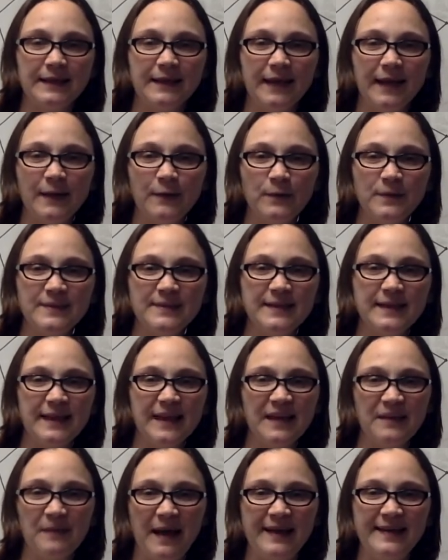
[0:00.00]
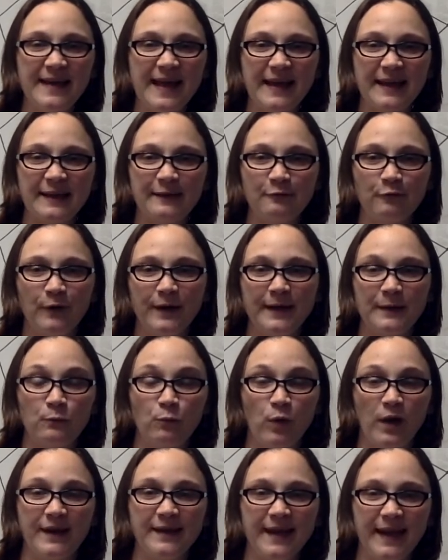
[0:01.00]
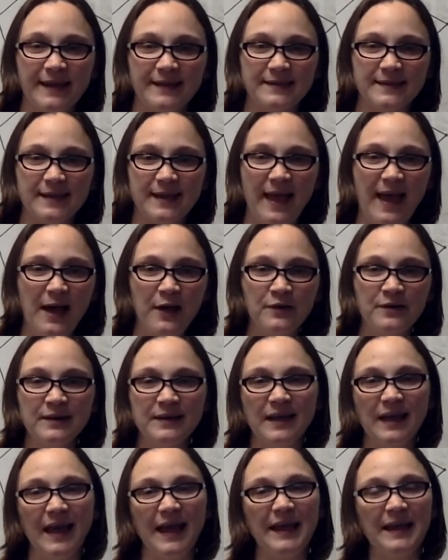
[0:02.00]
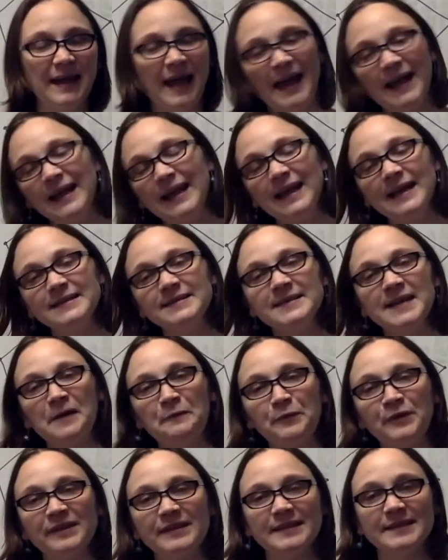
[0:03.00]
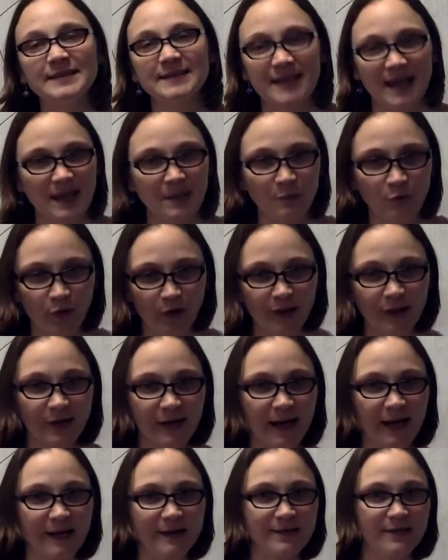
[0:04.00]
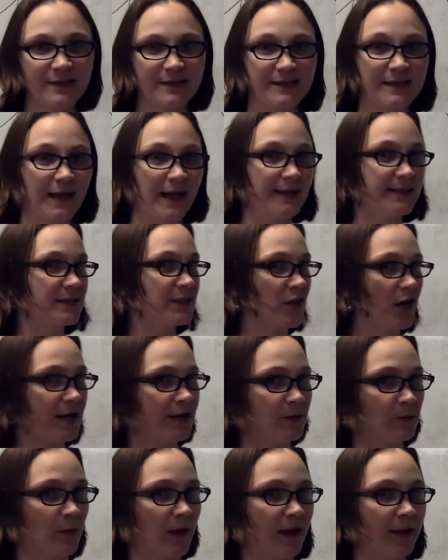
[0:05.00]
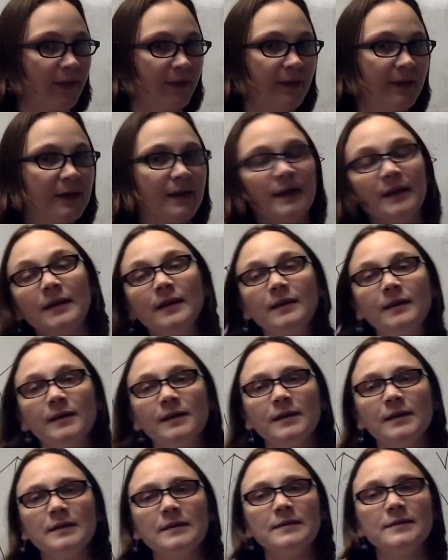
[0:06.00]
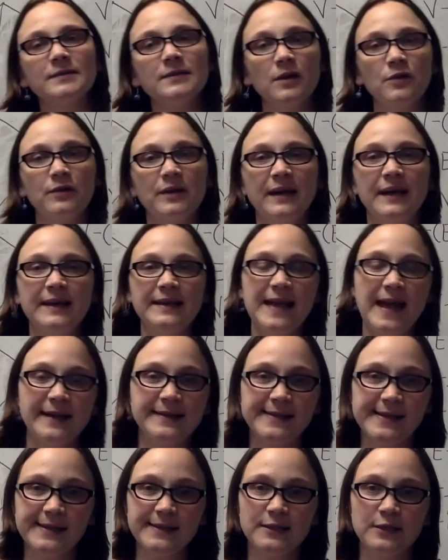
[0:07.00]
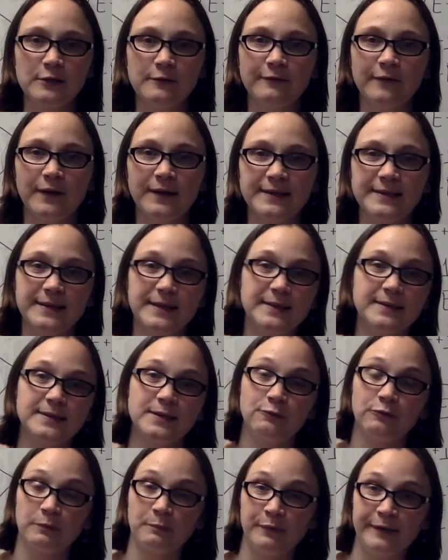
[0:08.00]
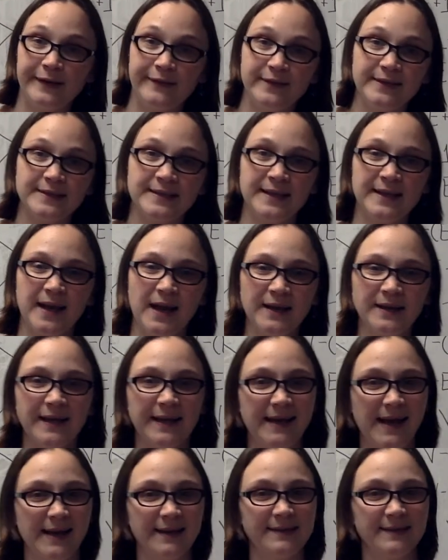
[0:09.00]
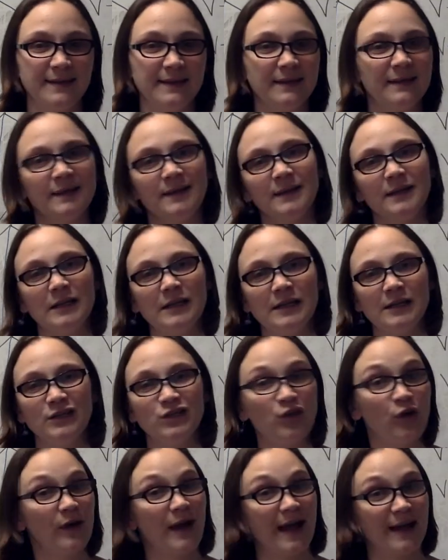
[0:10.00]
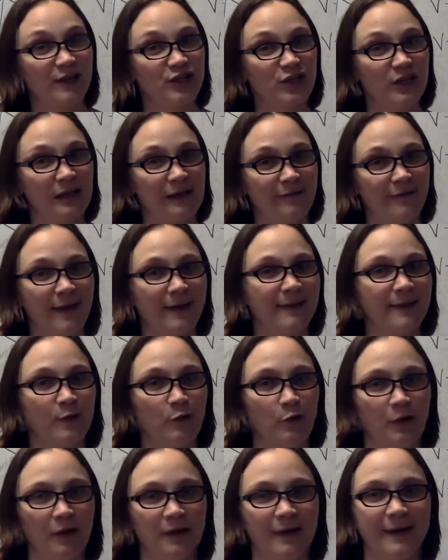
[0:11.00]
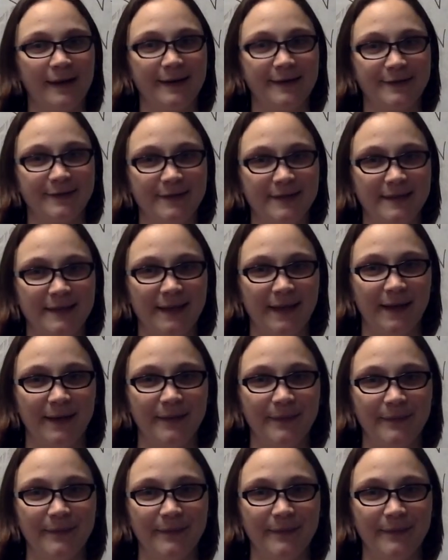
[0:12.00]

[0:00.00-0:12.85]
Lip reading: And once again, my negative 1 and 1 cancel out, and I end up with the same Euler characteristic I started with. So connecting two vertices that were previously unconnected don't actually affect the Euler characteristic.